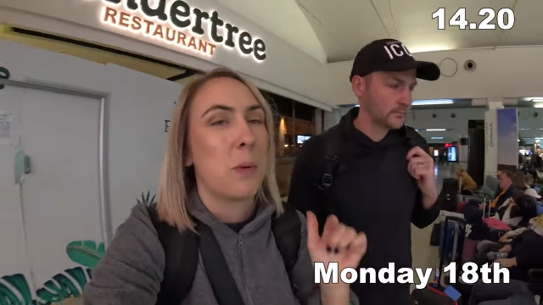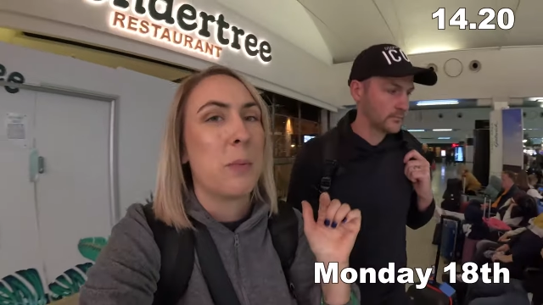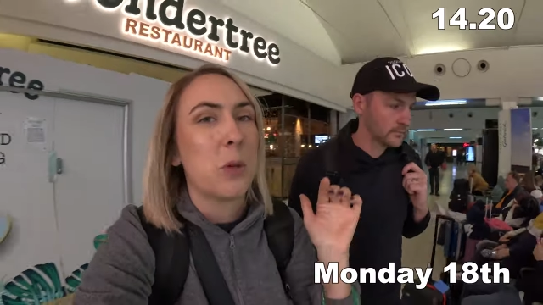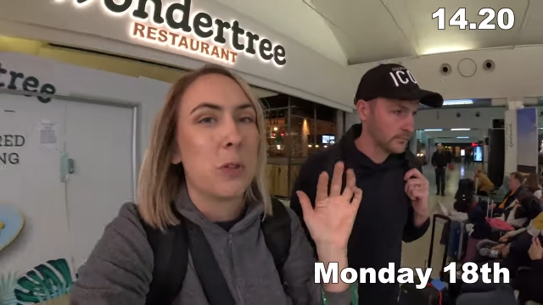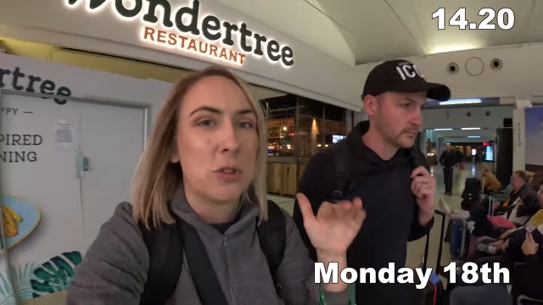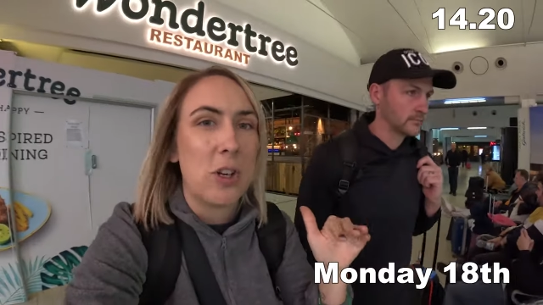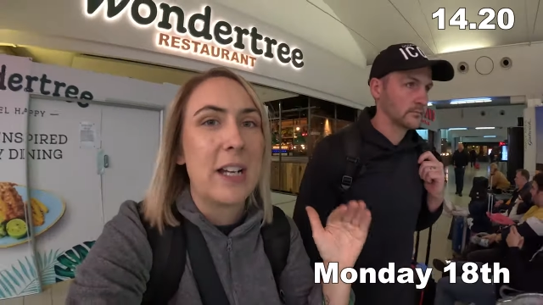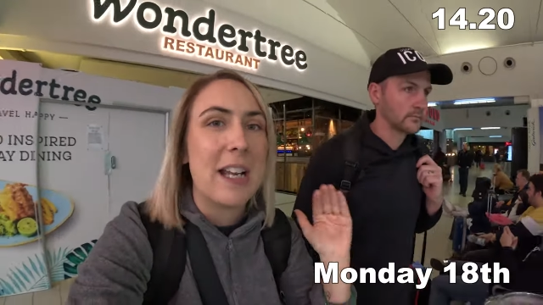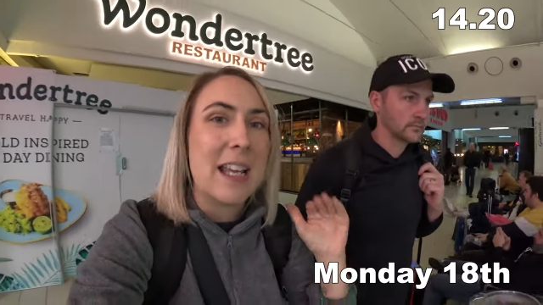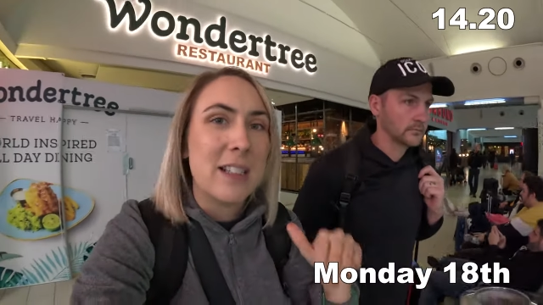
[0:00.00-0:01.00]
Speaker 1: is when we got the
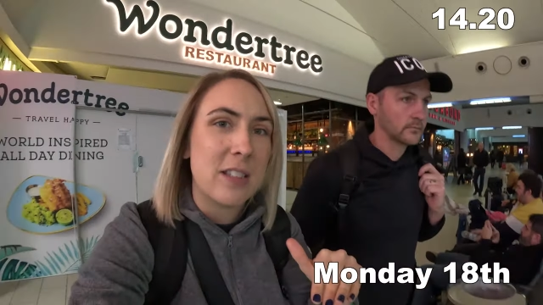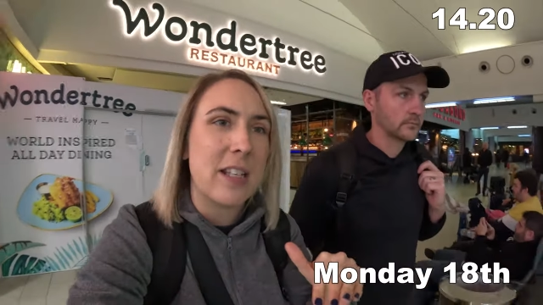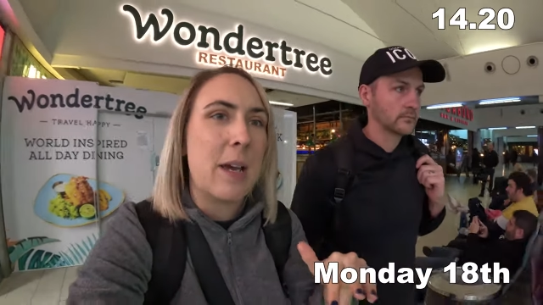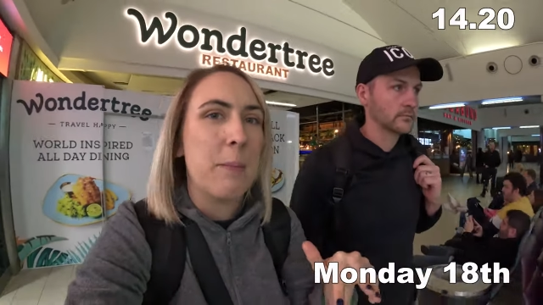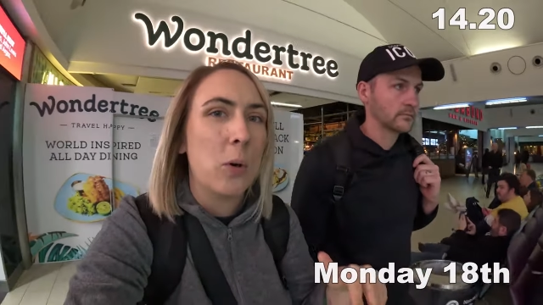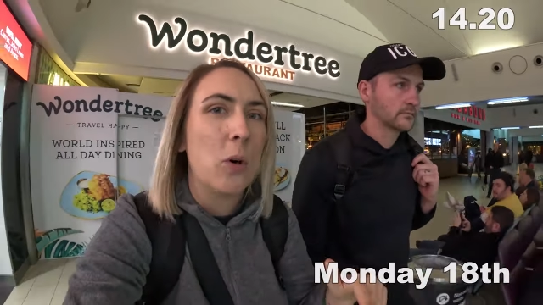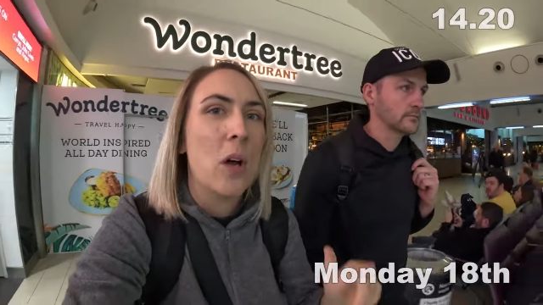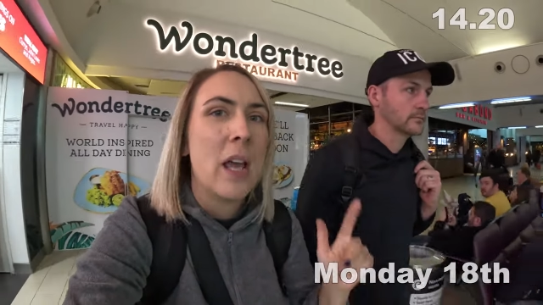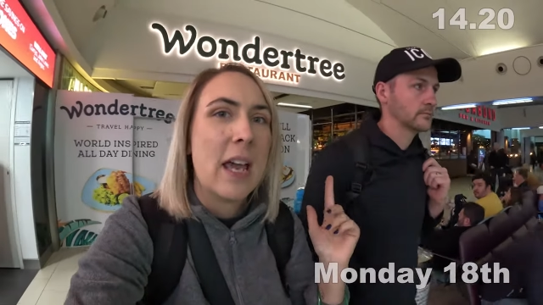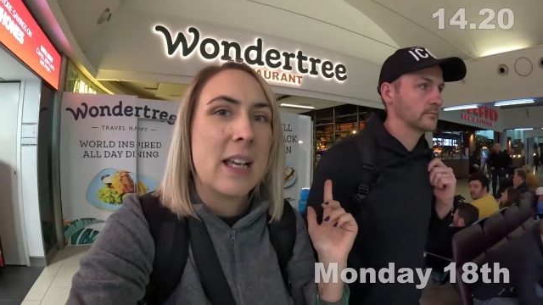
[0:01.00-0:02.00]
train into the airport.
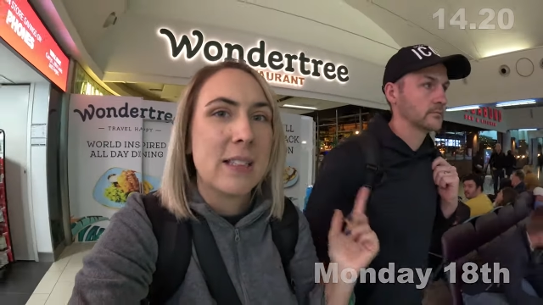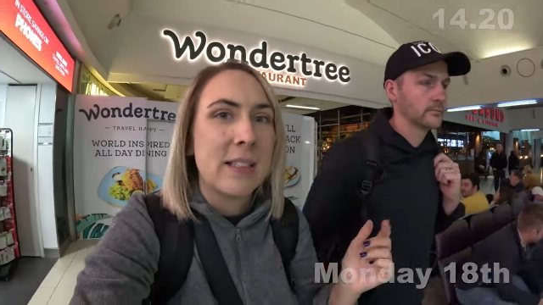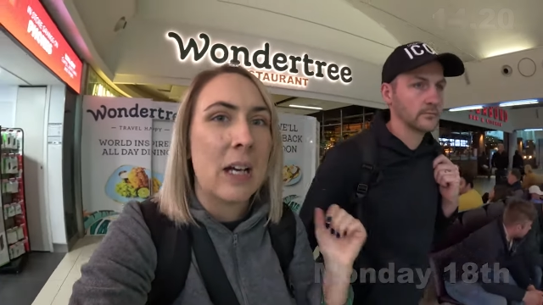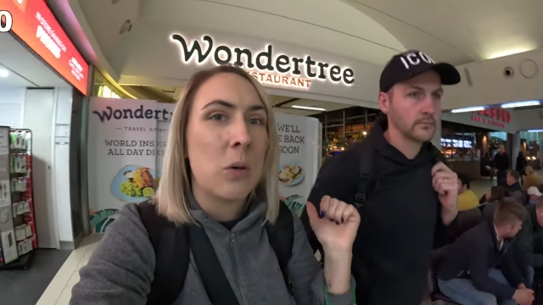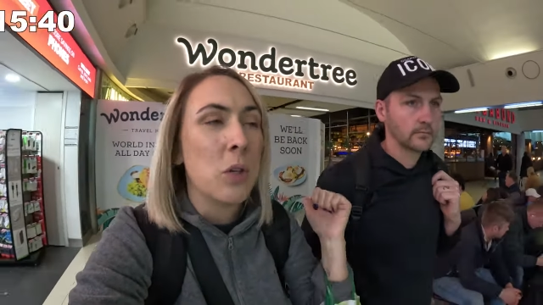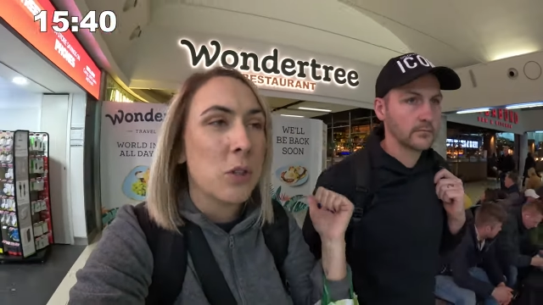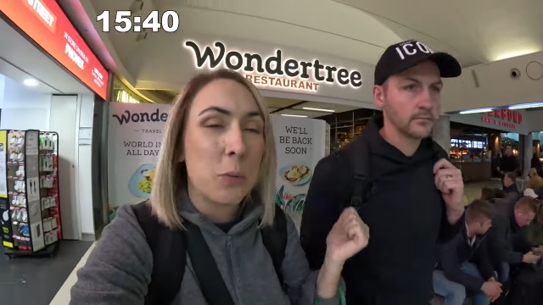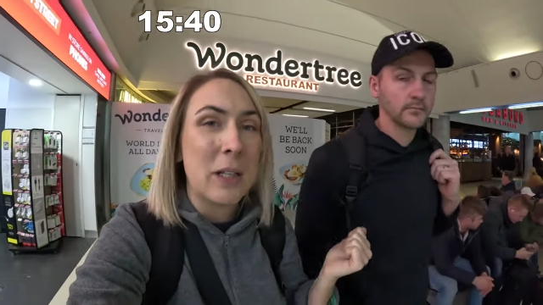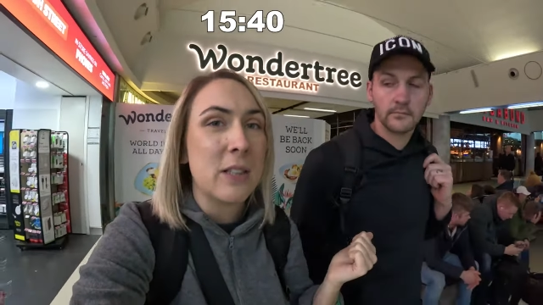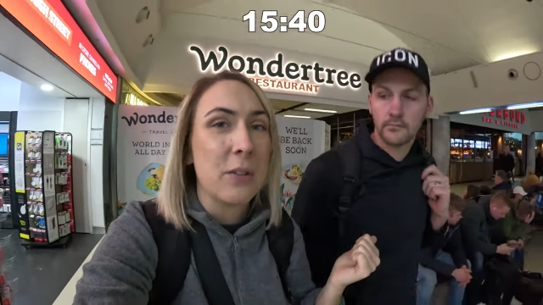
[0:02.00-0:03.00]
It is now
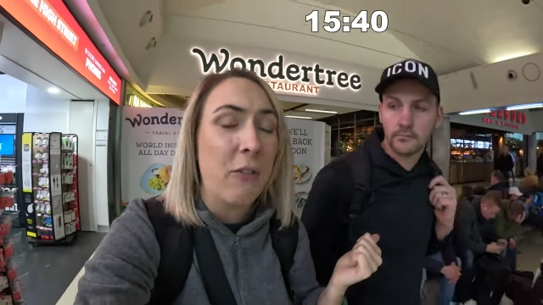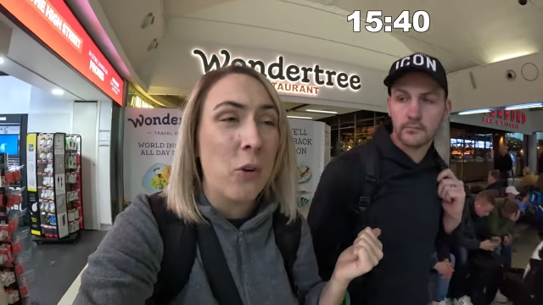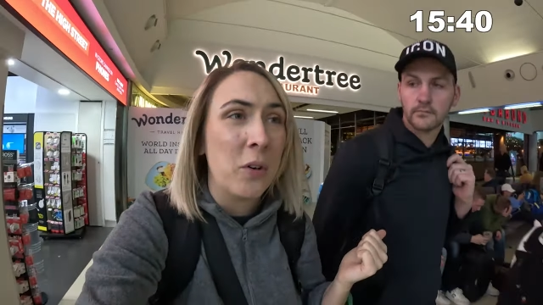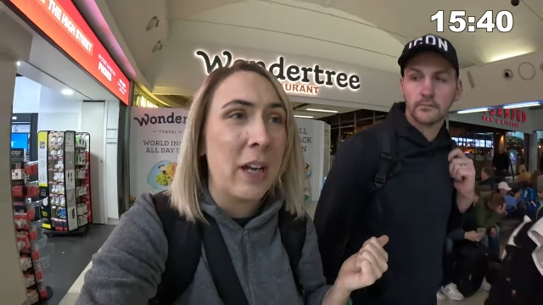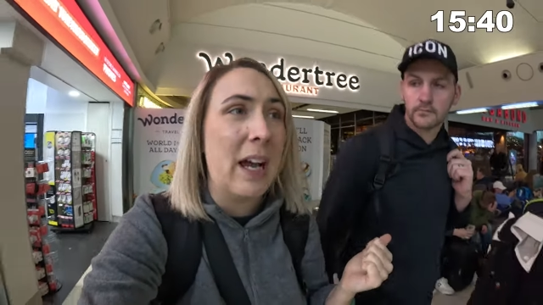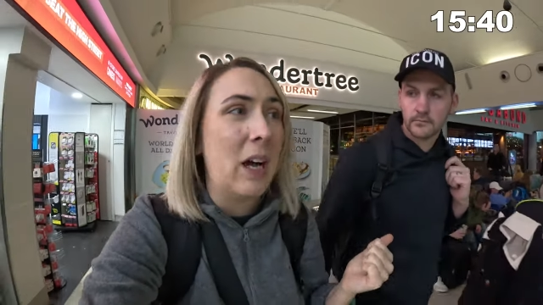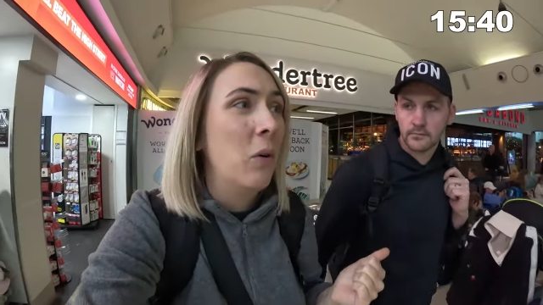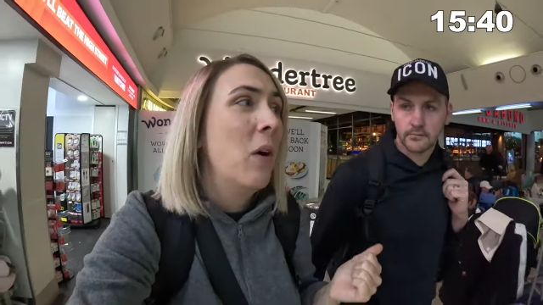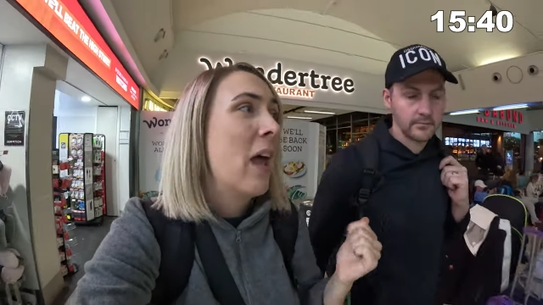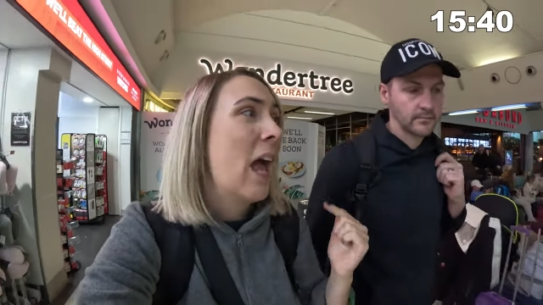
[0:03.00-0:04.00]
20 to 4
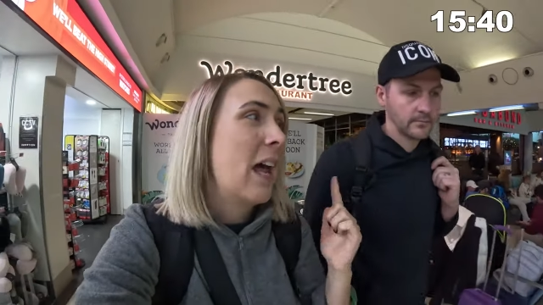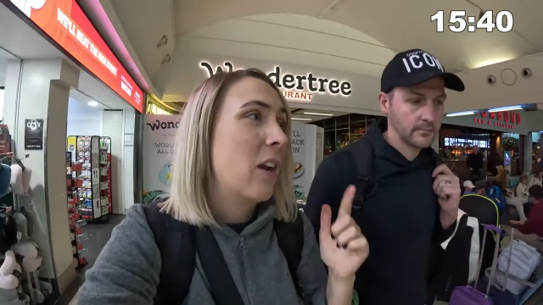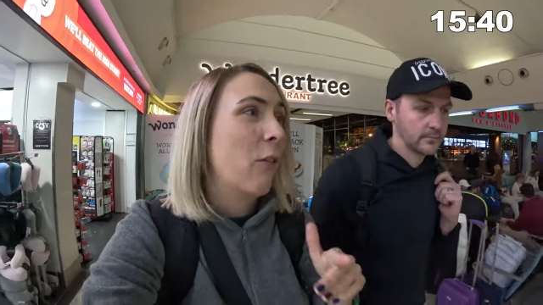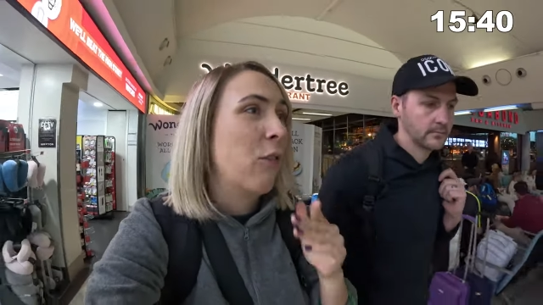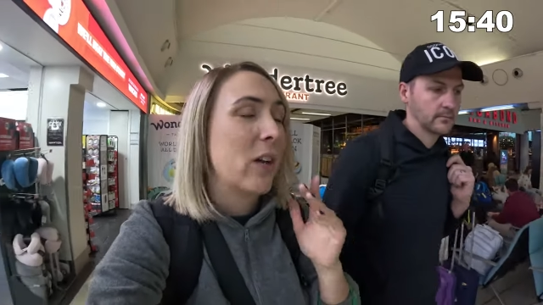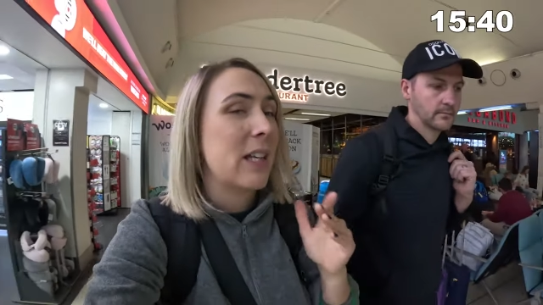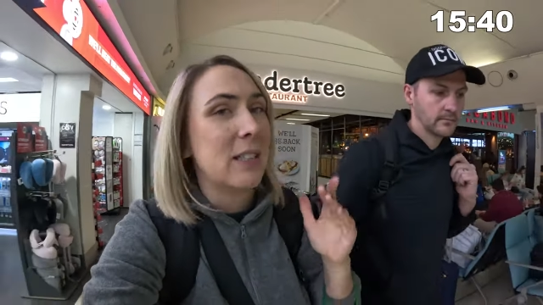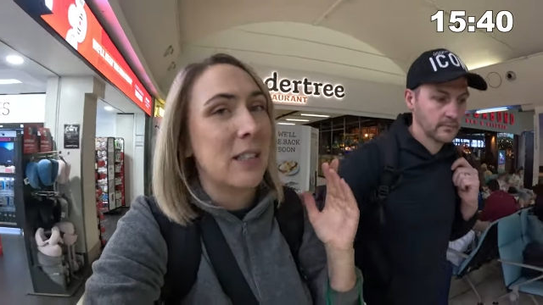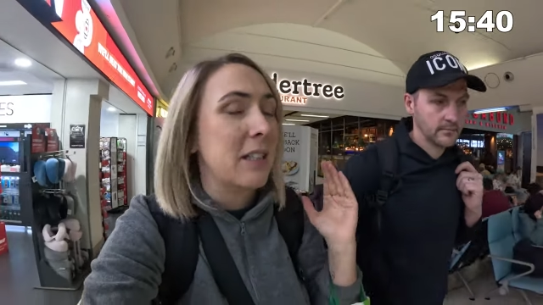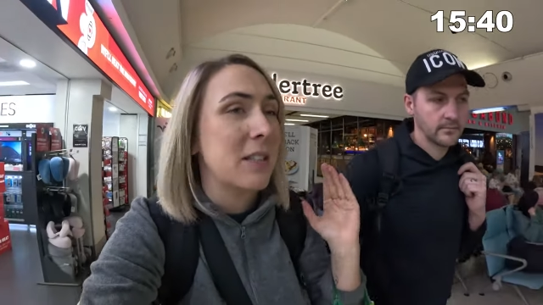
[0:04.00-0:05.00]
now, and our flight
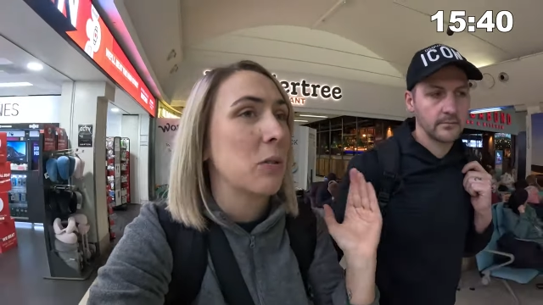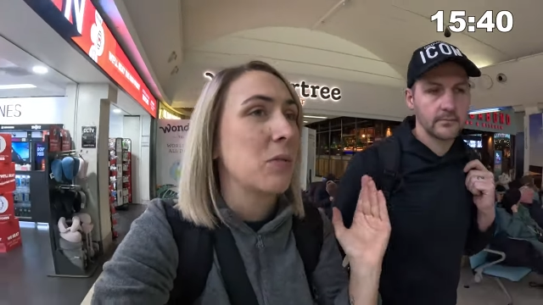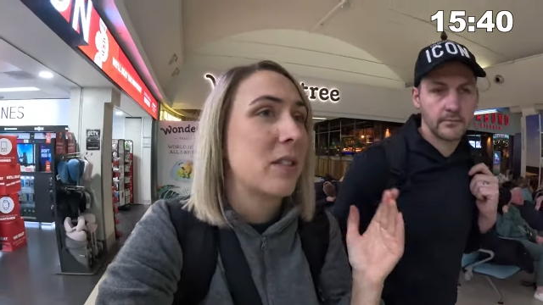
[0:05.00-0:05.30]
isn't until